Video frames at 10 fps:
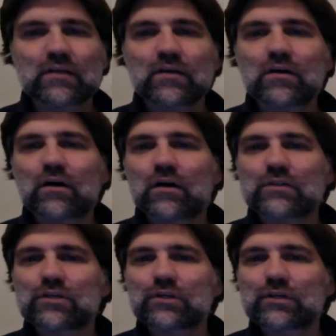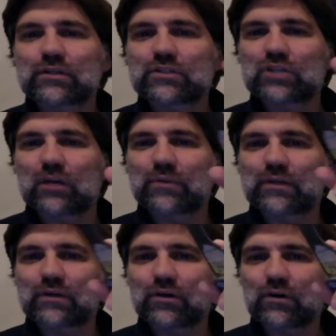Also, you can sharpen the
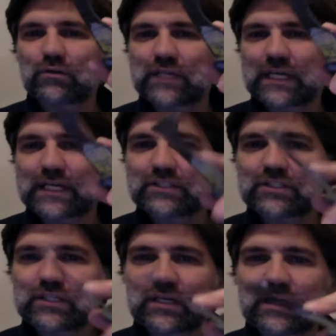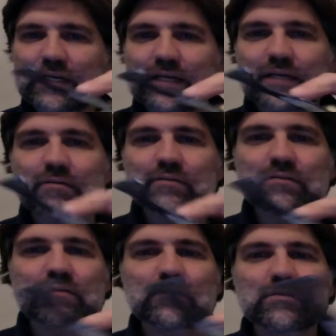curved edge and
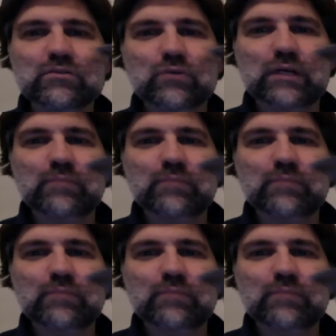scrape